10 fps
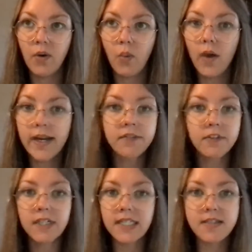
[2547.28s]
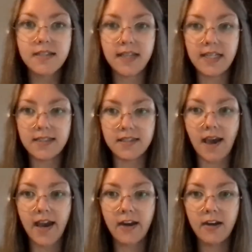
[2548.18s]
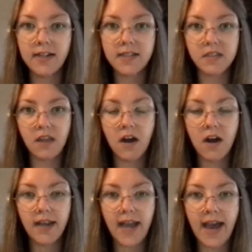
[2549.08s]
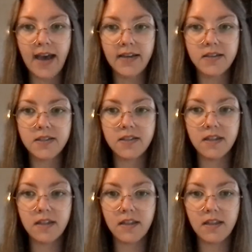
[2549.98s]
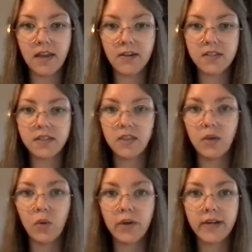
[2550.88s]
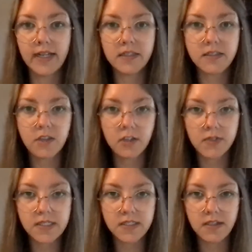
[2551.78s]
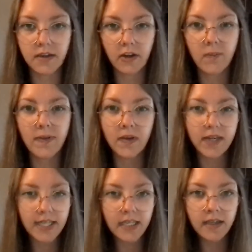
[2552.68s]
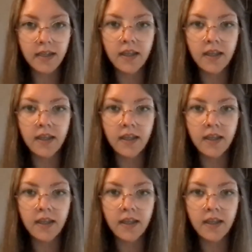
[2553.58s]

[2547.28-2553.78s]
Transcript: whatever it is that they desire as long as they're still working in service to their community.